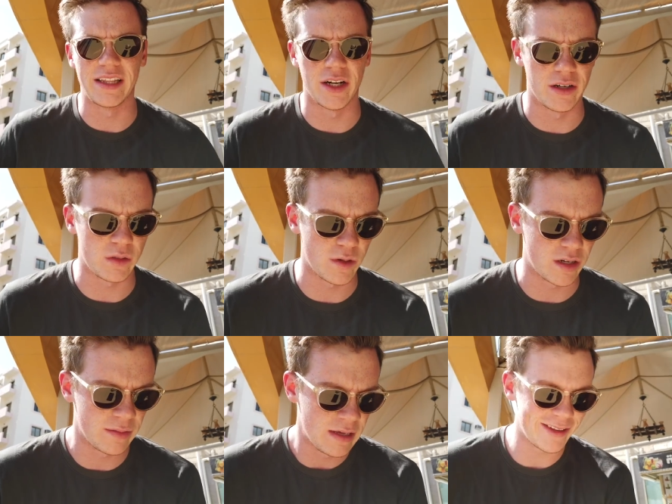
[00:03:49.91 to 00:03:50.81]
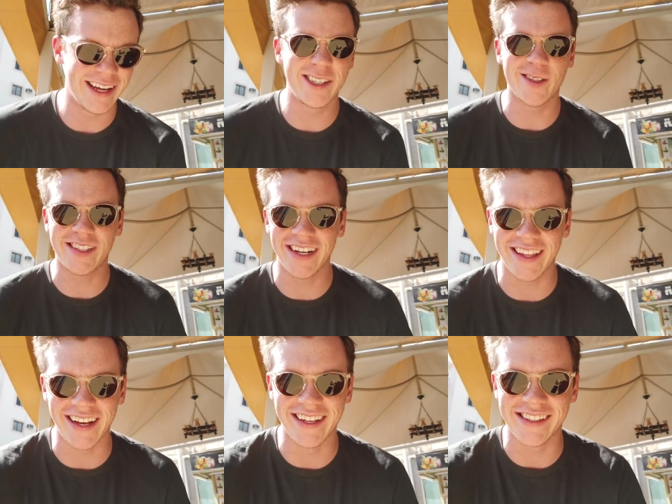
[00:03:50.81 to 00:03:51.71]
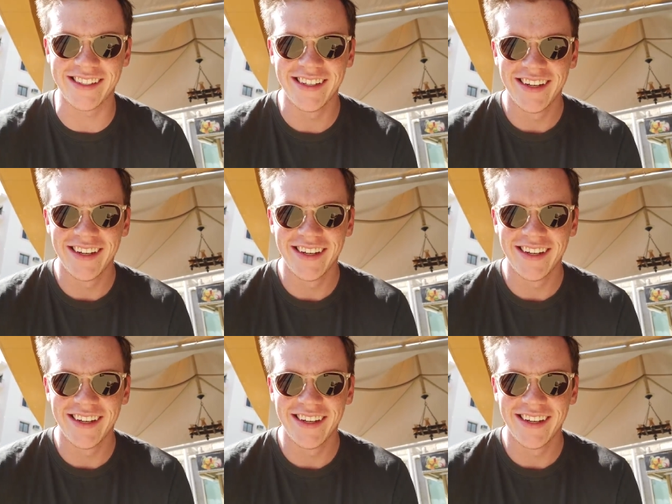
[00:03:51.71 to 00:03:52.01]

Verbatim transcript: in there as well. The interesting thing is